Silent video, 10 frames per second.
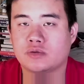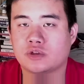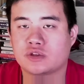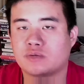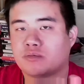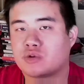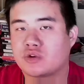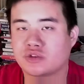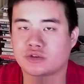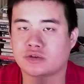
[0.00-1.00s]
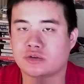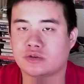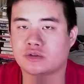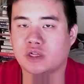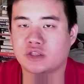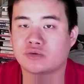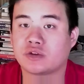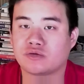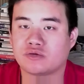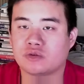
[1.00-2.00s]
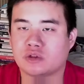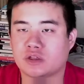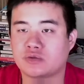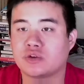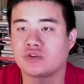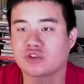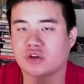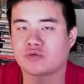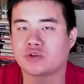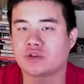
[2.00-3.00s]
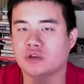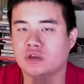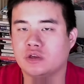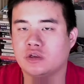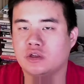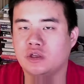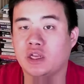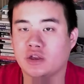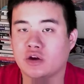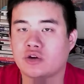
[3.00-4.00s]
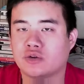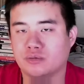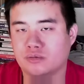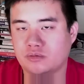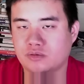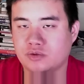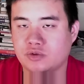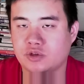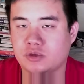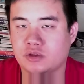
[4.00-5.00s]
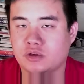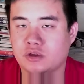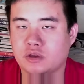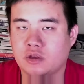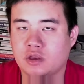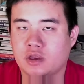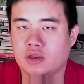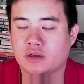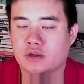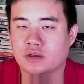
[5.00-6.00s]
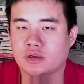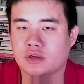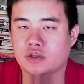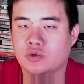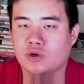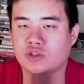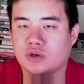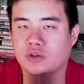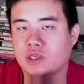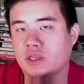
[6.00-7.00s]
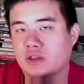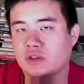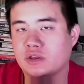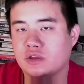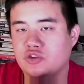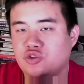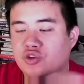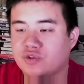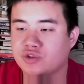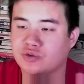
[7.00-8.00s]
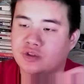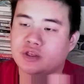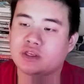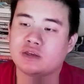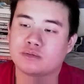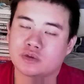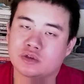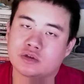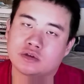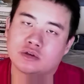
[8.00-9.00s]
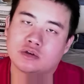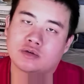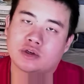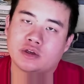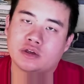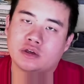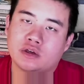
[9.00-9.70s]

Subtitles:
When it's something personal, that's when you start really hitting home. You know what I mean? And you want to start looking at the universal themes, right?